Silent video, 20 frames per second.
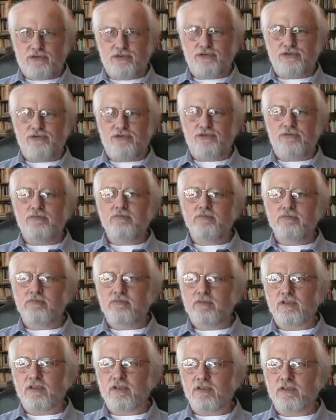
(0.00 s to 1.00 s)
to
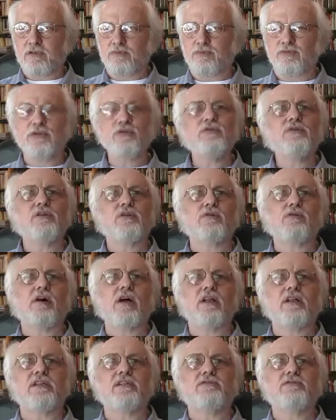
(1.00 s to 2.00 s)
improve the
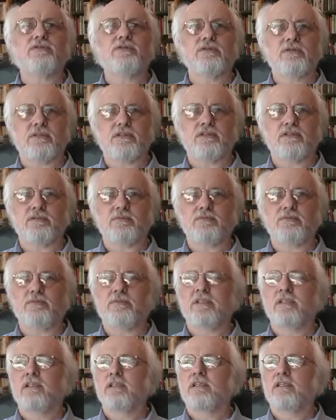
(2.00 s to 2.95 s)
quality of tourism.